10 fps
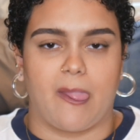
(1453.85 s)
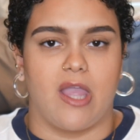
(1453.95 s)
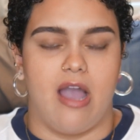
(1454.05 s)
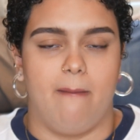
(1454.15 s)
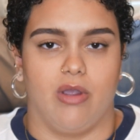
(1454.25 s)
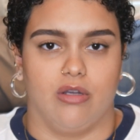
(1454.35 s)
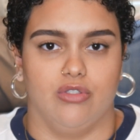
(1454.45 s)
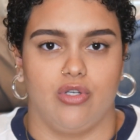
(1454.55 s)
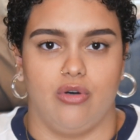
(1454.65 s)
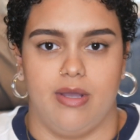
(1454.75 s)
you have more
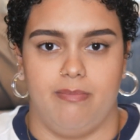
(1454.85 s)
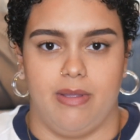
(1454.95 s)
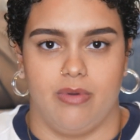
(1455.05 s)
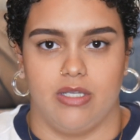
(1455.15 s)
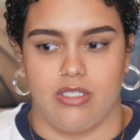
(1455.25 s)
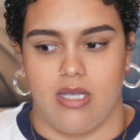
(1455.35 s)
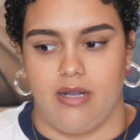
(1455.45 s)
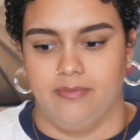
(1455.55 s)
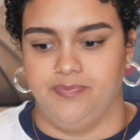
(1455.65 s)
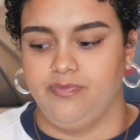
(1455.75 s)
control and people can just kind
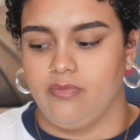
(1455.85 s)
of